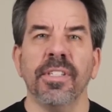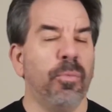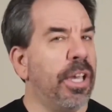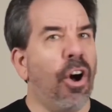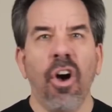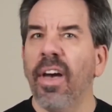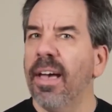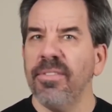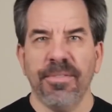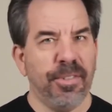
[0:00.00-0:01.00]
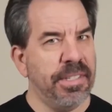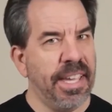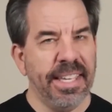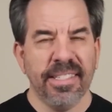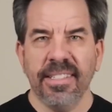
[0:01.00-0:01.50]
And we all have different
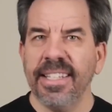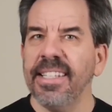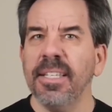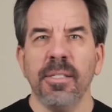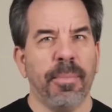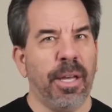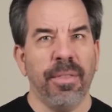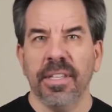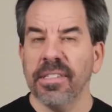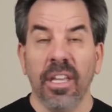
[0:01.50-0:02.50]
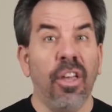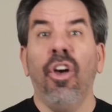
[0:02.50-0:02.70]
takes and ideas about this.